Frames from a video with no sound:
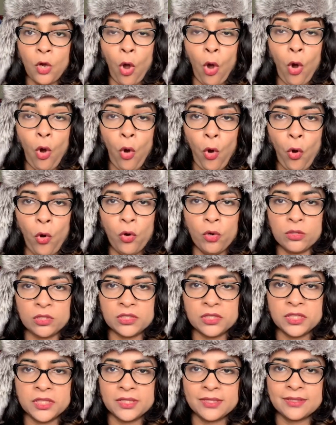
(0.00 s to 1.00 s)

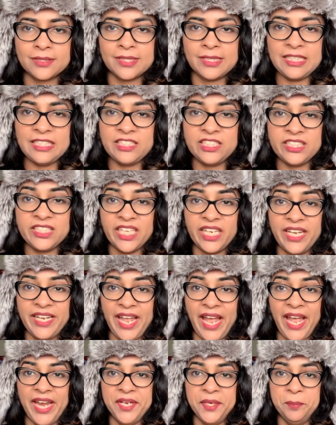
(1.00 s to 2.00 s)
Horse, it's an
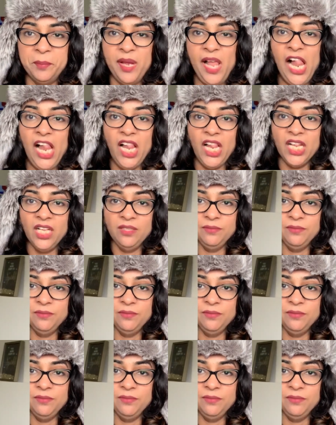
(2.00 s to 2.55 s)
animal.